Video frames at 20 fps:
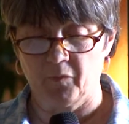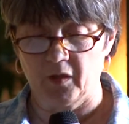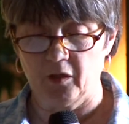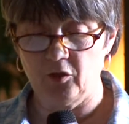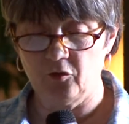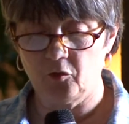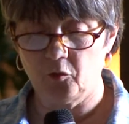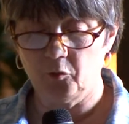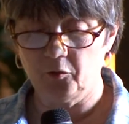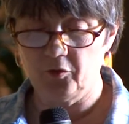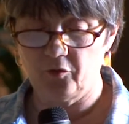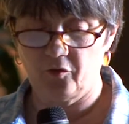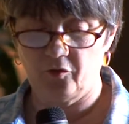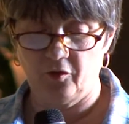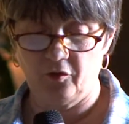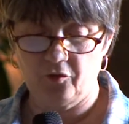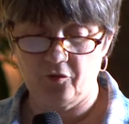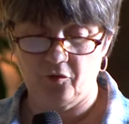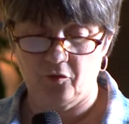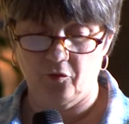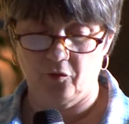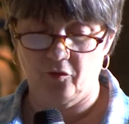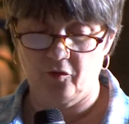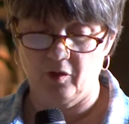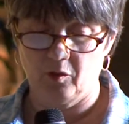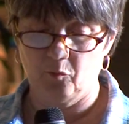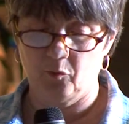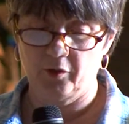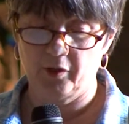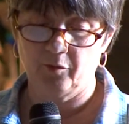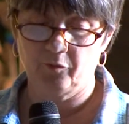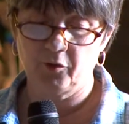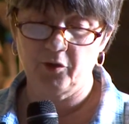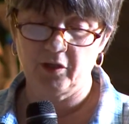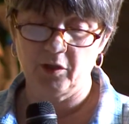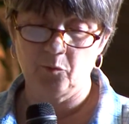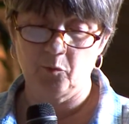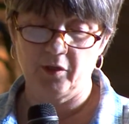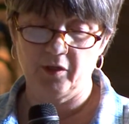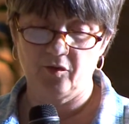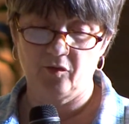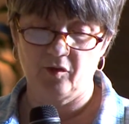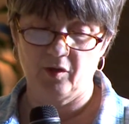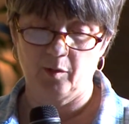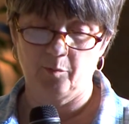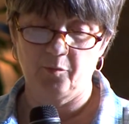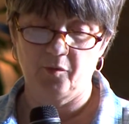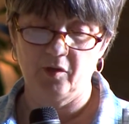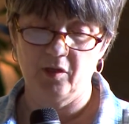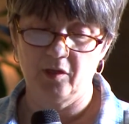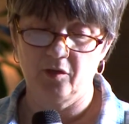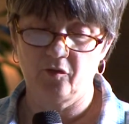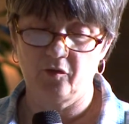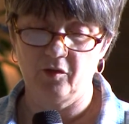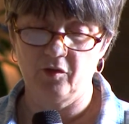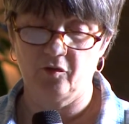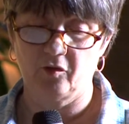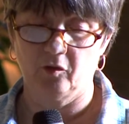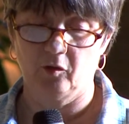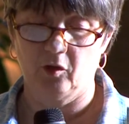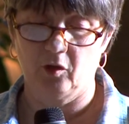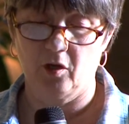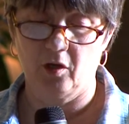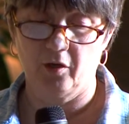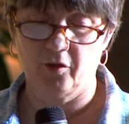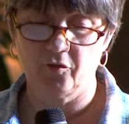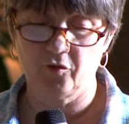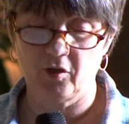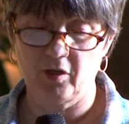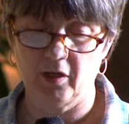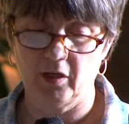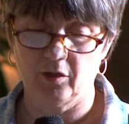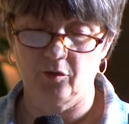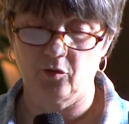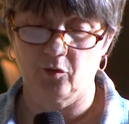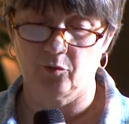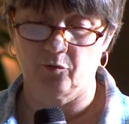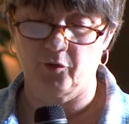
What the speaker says: he told his sisters that whenever he wakes up, he sees a large hand